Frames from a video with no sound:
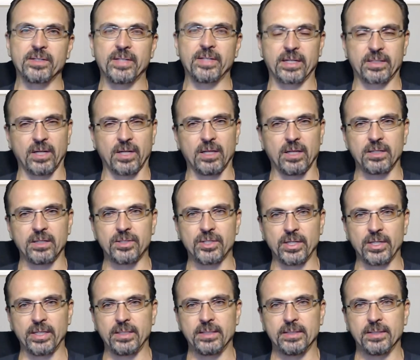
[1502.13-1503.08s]

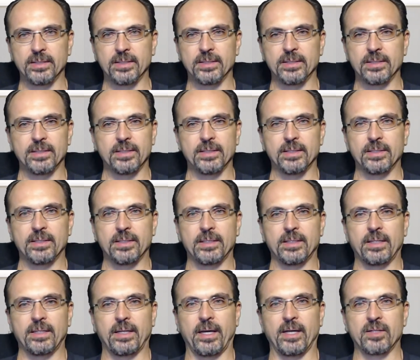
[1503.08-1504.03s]
technology
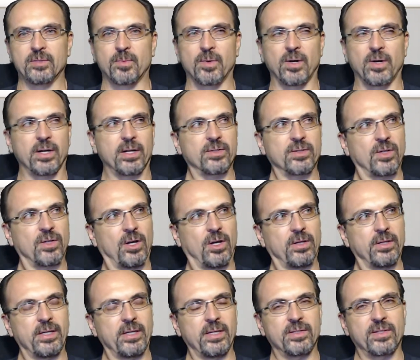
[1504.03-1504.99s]
has brought us all these